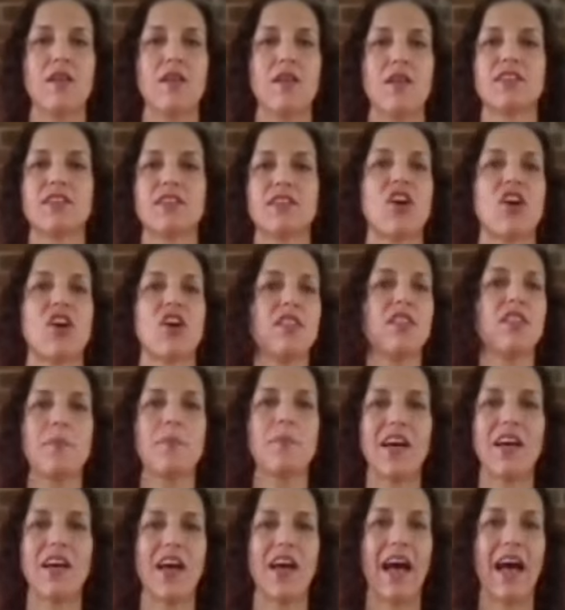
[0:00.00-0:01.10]
it's all
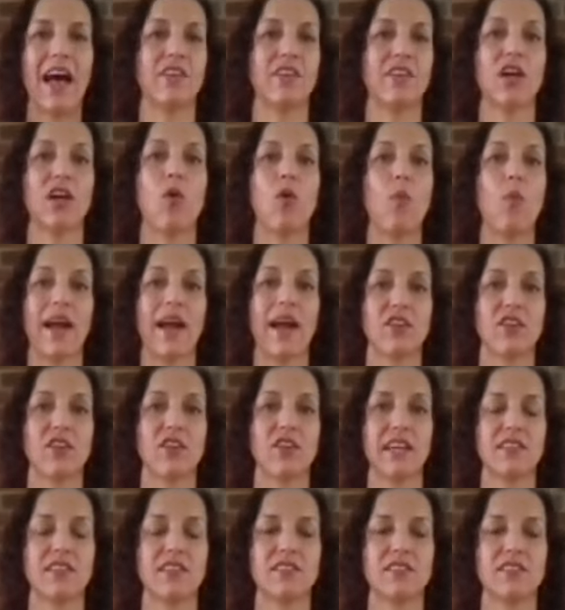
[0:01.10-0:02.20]
about having
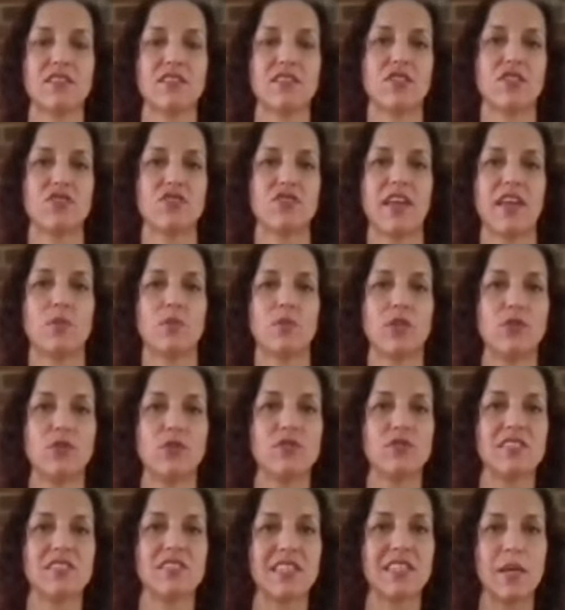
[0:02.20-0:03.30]
awareness so that when you
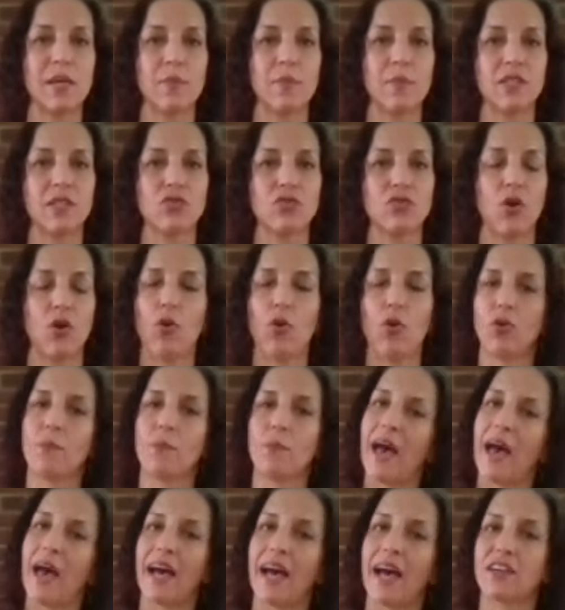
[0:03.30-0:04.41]
slip into old
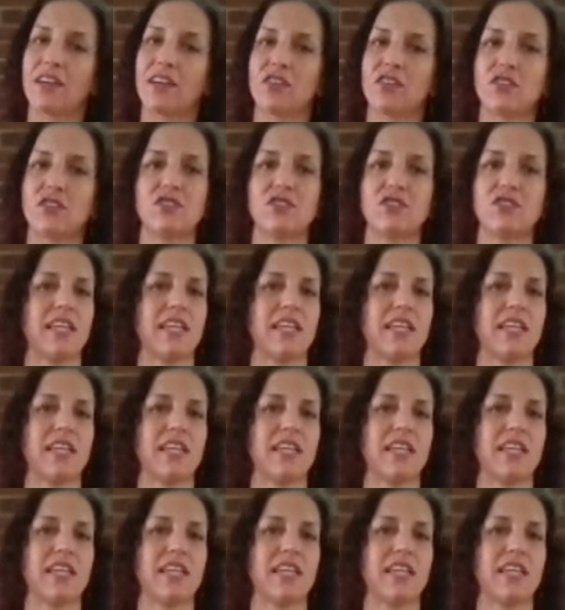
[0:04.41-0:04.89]
patterns